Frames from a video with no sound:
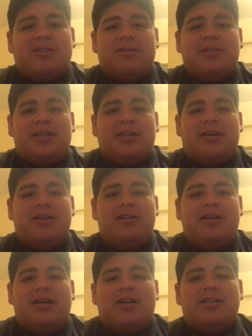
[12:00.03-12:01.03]
currently
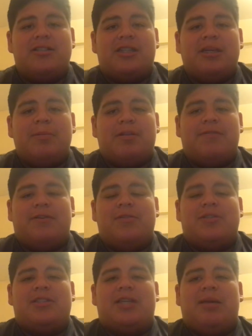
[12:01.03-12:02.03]
on to keep the
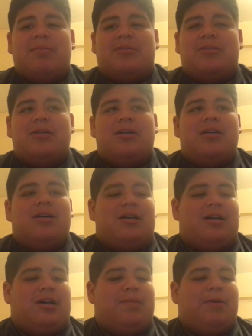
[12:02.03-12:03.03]
phone stable.
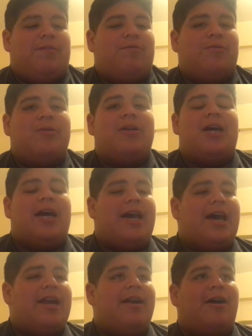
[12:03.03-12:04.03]
Um, before, I
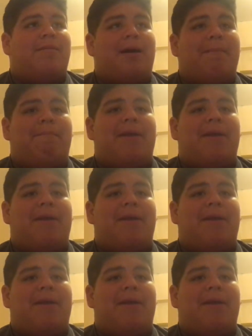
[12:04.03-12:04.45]
had it on my